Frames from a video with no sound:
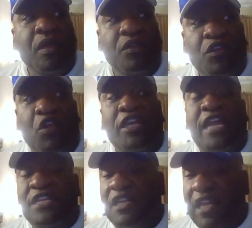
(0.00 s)
looking
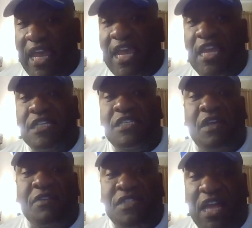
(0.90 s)
at delays
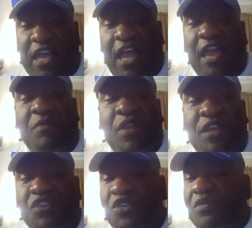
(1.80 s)
of time
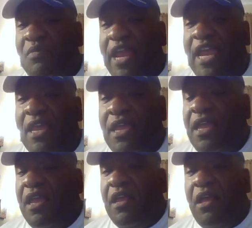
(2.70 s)
that you may
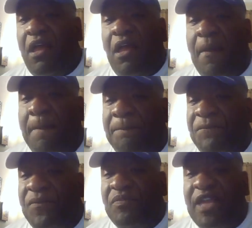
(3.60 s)

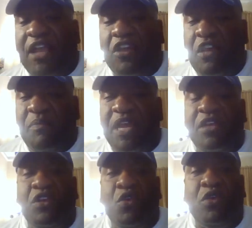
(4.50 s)
that could have
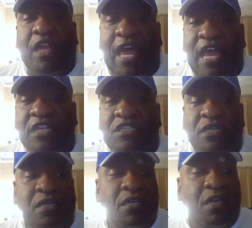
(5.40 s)
been utilized
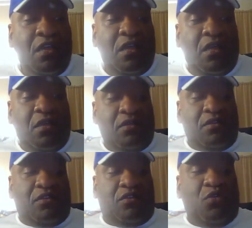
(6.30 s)

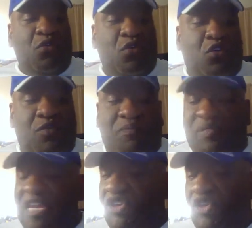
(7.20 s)
to
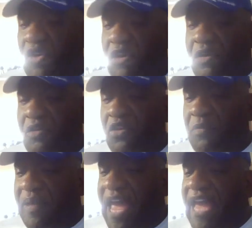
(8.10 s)
complete your
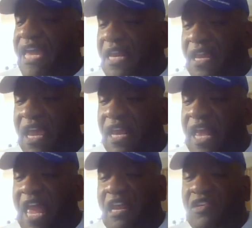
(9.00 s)
packet and
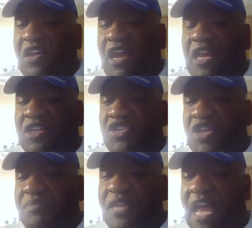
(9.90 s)
had it done,
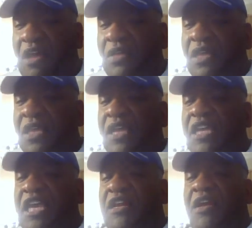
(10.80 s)
shipped out,
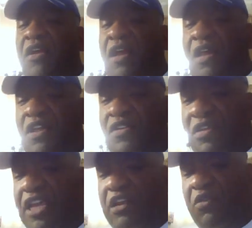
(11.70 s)
get
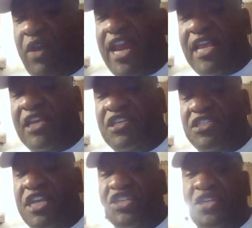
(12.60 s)
a rating
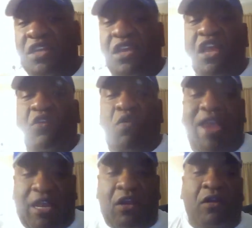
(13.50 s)
decision
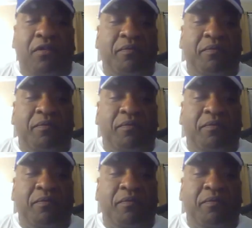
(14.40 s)
quicker.